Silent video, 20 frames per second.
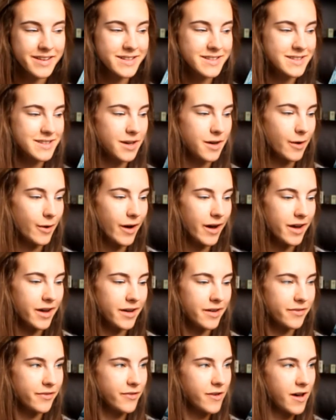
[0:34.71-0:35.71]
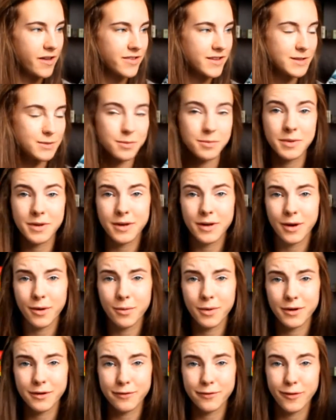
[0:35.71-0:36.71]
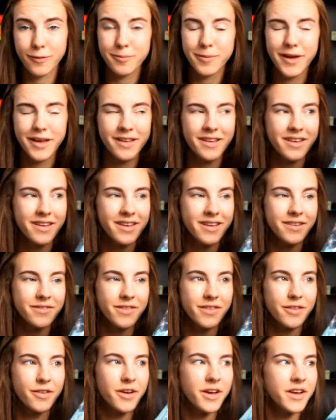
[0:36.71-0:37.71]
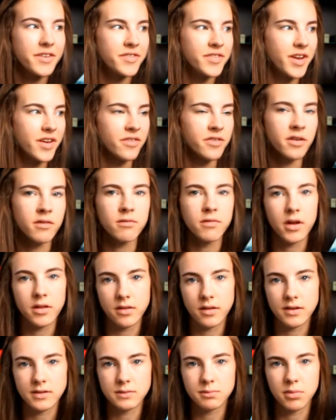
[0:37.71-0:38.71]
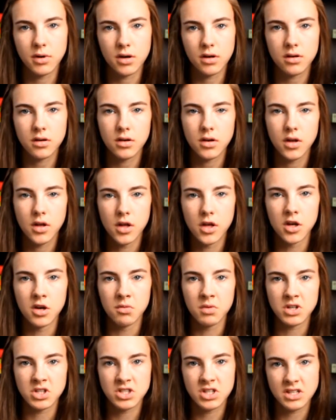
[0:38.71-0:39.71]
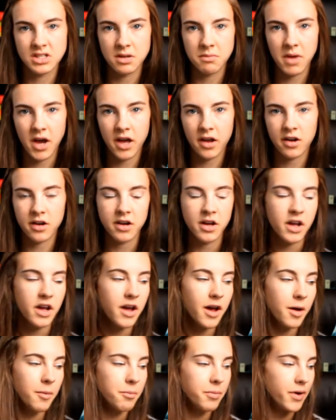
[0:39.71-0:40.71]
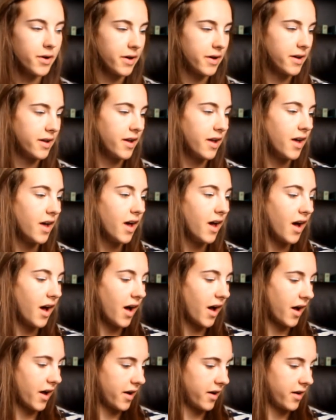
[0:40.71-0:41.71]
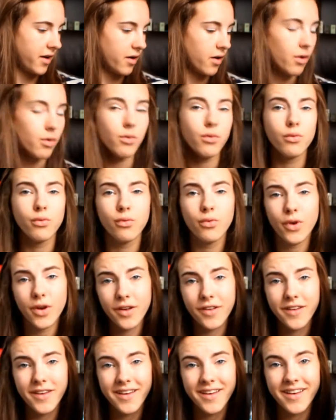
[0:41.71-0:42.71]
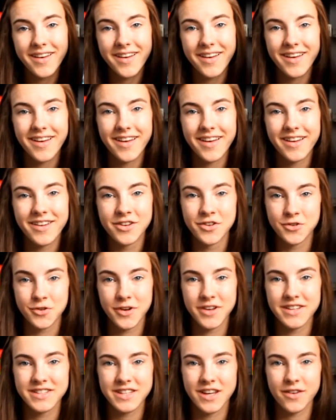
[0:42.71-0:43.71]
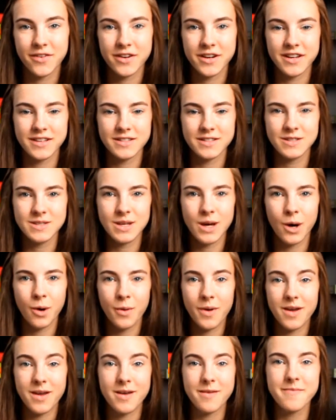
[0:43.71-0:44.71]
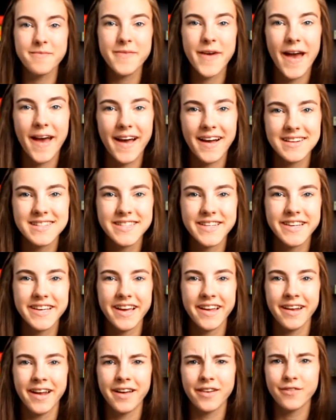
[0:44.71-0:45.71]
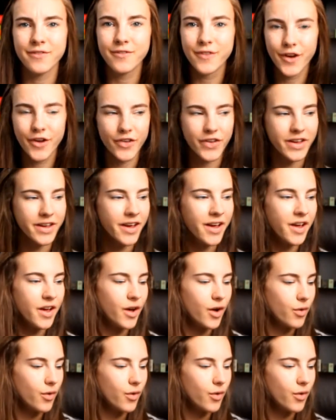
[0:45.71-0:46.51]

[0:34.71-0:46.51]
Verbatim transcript: So I thought this would be a wonderful pick, even though I've never read this book, which doesn't matter, but I really enjoy this cover because it's so impacting, and I really